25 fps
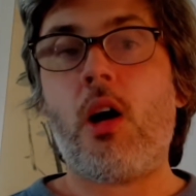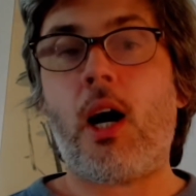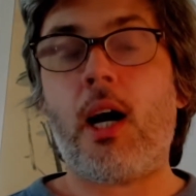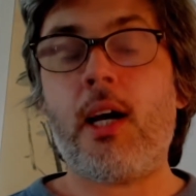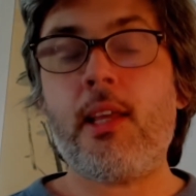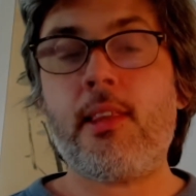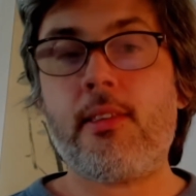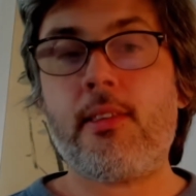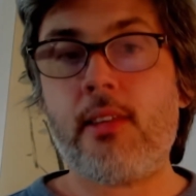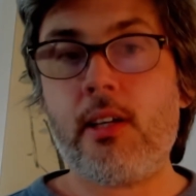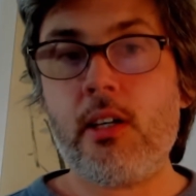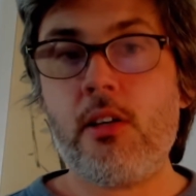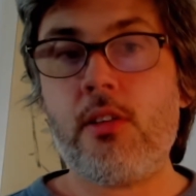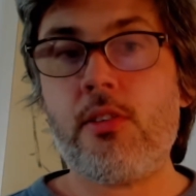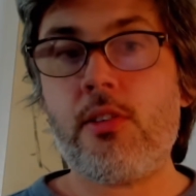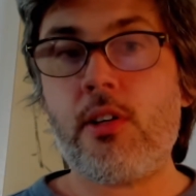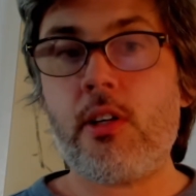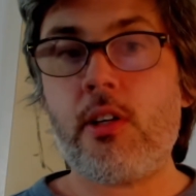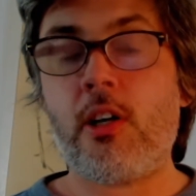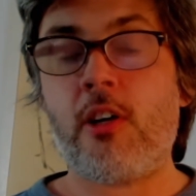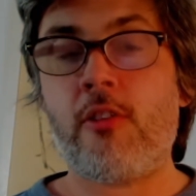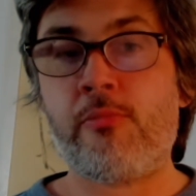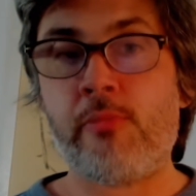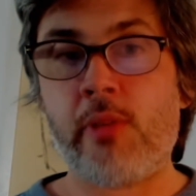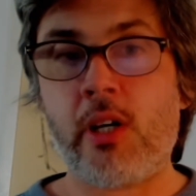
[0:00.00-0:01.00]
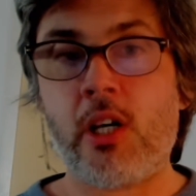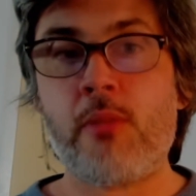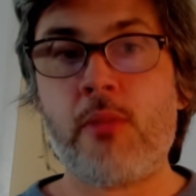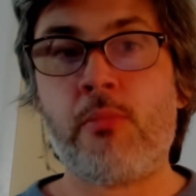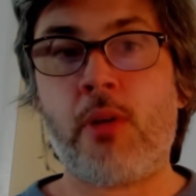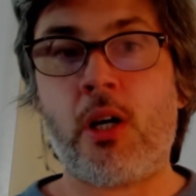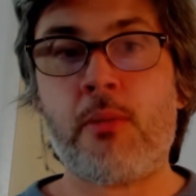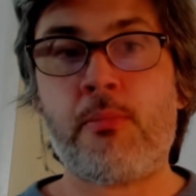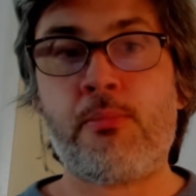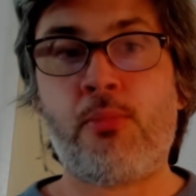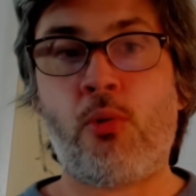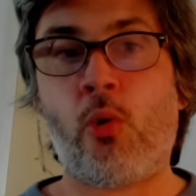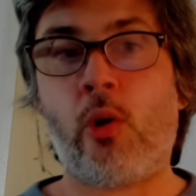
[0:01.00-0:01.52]
I think that I've made
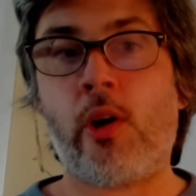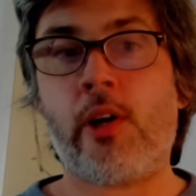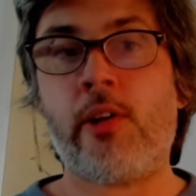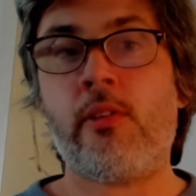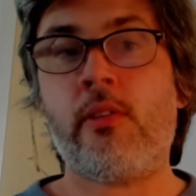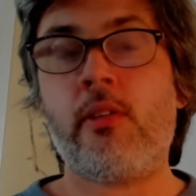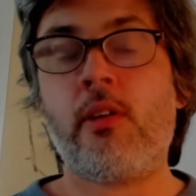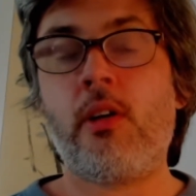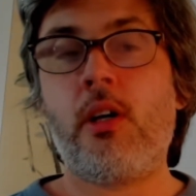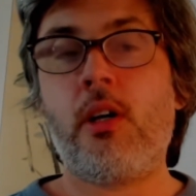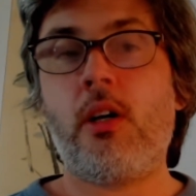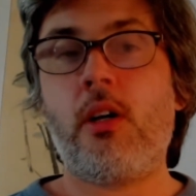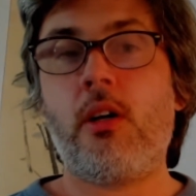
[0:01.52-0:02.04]
my point